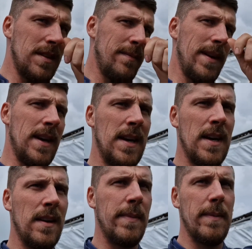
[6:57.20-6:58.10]
because they're a bit
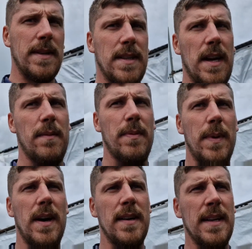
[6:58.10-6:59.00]
messed up.
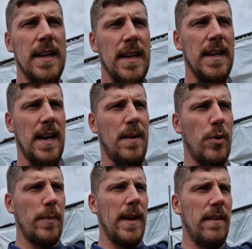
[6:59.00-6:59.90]
But yeah, there'll
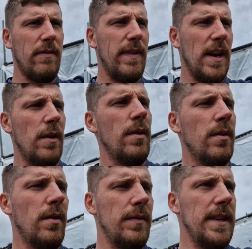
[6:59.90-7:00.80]
probably be another video
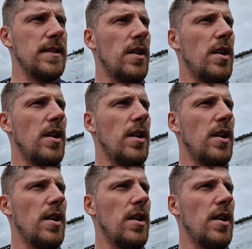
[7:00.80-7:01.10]
on these